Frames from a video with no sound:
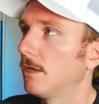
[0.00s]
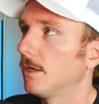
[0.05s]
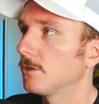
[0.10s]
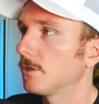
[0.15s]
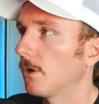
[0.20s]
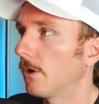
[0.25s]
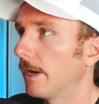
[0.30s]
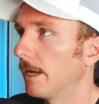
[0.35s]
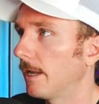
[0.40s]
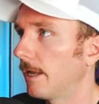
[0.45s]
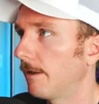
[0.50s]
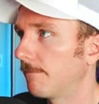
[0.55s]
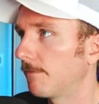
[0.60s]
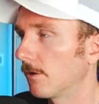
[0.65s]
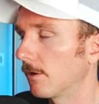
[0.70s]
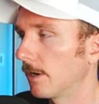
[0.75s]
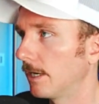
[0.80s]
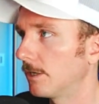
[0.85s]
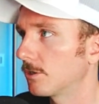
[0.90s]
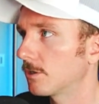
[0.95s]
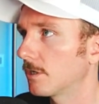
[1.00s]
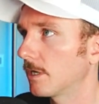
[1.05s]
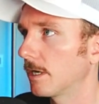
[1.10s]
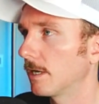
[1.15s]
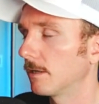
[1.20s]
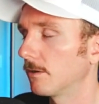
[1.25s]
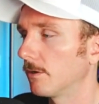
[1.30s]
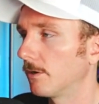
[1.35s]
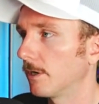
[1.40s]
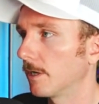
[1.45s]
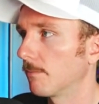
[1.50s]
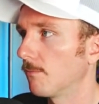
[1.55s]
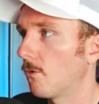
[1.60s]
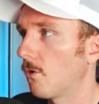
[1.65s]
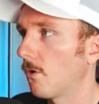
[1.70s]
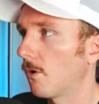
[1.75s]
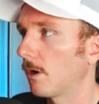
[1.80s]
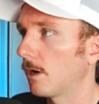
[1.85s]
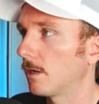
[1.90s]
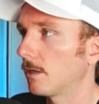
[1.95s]
So if you're interested in learning
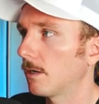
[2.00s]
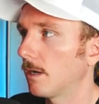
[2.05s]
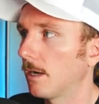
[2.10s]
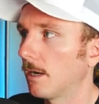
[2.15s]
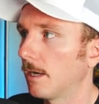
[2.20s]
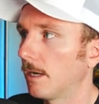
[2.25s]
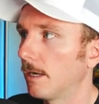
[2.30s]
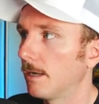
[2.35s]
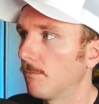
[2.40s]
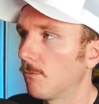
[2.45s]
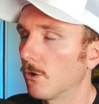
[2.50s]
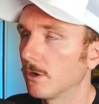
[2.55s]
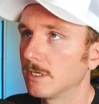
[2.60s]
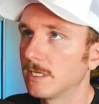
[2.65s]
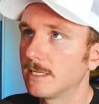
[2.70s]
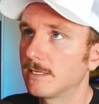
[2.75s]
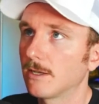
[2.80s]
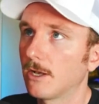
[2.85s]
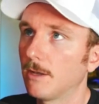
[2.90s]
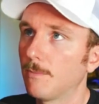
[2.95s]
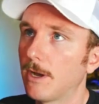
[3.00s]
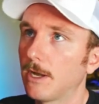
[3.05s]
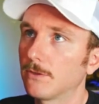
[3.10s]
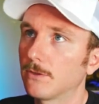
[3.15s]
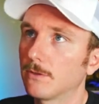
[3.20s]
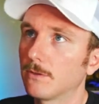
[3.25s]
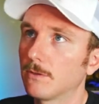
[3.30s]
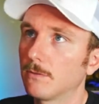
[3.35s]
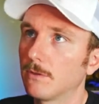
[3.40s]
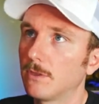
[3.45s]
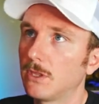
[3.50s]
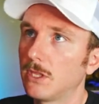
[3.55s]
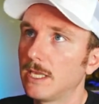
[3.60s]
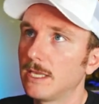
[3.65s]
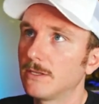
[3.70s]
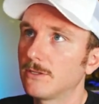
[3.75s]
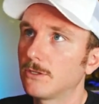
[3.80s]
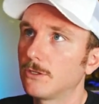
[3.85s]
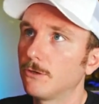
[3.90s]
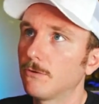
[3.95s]
more in more detail about
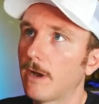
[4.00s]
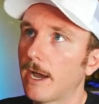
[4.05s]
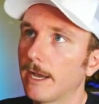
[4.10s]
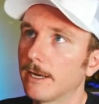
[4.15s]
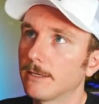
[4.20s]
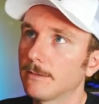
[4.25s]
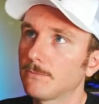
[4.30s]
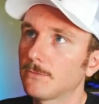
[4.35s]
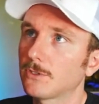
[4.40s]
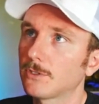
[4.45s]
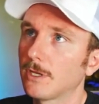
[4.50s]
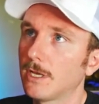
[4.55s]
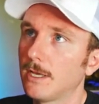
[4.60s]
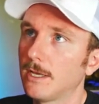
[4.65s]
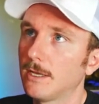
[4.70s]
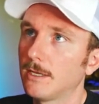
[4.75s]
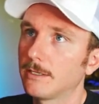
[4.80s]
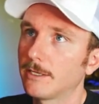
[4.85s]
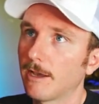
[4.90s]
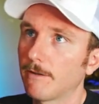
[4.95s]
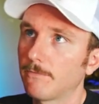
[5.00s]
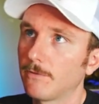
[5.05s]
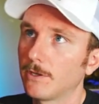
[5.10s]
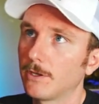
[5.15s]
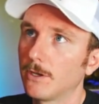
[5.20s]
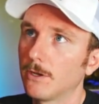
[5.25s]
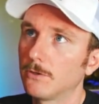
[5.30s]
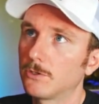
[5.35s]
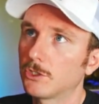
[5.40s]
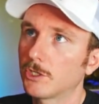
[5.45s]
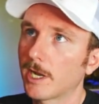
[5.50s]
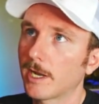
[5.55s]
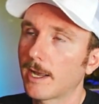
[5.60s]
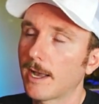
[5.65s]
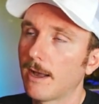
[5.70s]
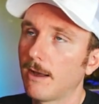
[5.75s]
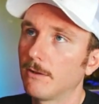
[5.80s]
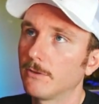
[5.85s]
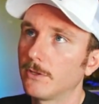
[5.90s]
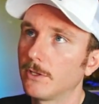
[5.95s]
these two items, definitely go
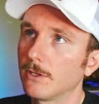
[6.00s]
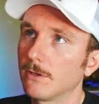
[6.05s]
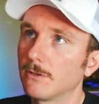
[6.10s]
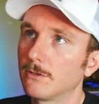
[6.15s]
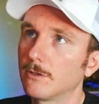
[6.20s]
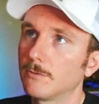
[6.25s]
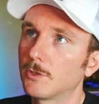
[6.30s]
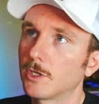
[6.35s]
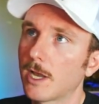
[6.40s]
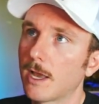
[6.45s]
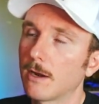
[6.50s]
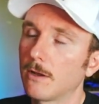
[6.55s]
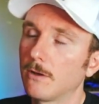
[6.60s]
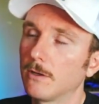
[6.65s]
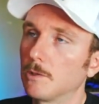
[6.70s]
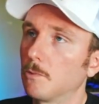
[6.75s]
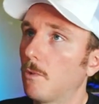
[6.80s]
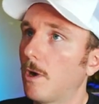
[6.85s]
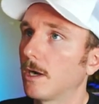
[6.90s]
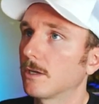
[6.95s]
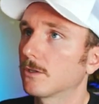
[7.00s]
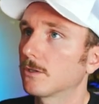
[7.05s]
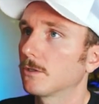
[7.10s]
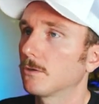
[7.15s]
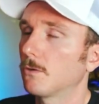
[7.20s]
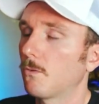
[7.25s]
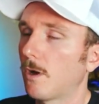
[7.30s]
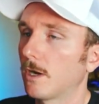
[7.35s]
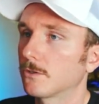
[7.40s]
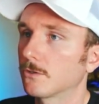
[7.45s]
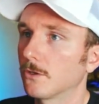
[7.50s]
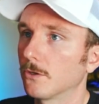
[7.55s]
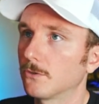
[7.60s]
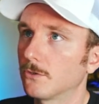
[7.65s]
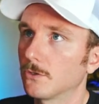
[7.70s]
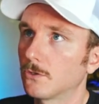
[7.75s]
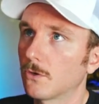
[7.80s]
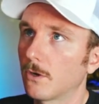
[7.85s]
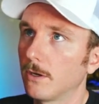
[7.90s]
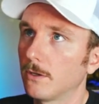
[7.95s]
check out the YouTube channel and watch
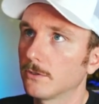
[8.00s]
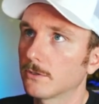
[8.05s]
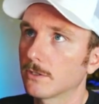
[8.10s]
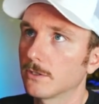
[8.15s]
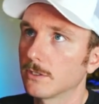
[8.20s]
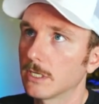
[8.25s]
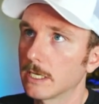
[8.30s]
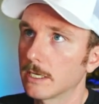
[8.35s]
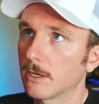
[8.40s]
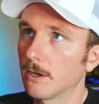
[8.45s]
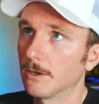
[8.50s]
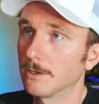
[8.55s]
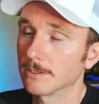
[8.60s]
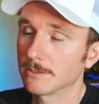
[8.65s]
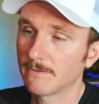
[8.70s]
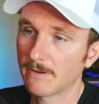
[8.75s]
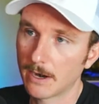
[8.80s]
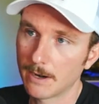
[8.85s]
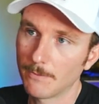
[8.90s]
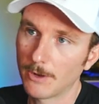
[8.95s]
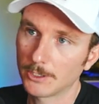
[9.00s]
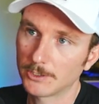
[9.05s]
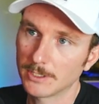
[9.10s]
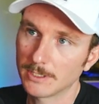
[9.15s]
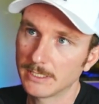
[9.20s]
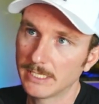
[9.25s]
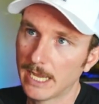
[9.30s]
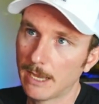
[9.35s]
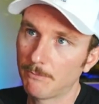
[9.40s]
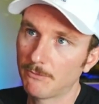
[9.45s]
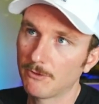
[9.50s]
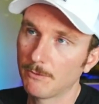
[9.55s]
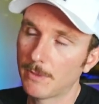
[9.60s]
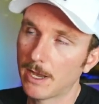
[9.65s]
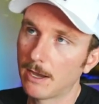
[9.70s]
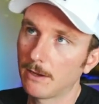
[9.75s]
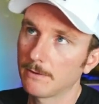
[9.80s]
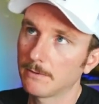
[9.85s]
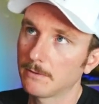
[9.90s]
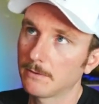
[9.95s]
those tutorials because it goes very much in depth
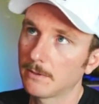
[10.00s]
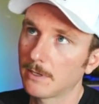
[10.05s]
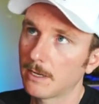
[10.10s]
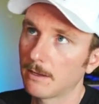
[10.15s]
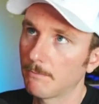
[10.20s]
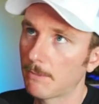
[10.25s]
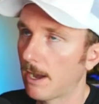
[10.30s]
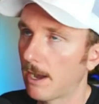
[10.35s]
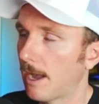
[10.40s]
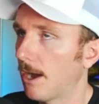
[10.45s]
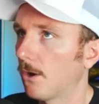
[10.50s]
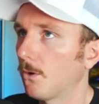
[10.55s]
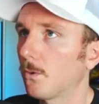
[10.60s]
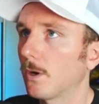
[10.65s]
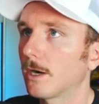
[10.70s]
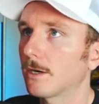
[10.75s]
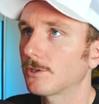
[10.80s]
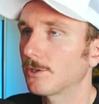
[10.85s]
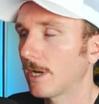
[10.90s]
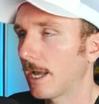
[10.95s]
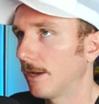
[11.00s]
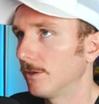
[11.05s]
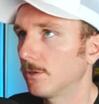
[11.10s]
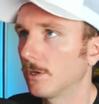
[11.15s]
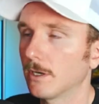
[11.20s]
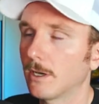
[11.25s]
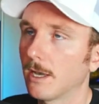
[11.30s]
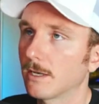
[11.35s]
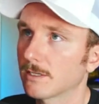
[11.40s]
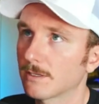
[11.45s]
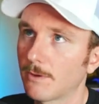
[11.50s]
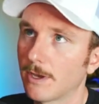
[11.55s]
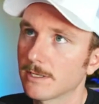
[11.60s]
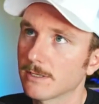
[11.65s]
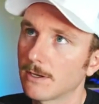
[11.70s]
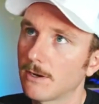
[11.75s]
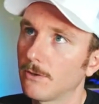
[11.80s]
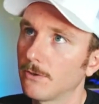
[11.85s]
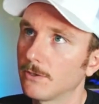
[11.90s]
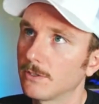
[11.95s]
about how it works and how you can customize
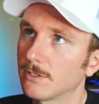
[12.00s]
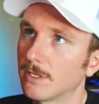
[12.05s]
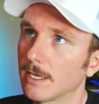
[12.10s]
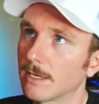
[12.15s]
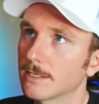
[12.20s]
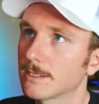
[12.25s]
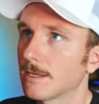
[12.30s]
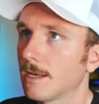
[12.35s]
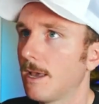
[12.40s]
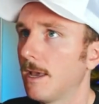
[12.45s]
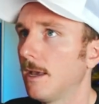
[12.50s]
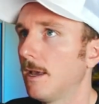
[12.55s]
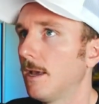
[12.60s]
it and all these things.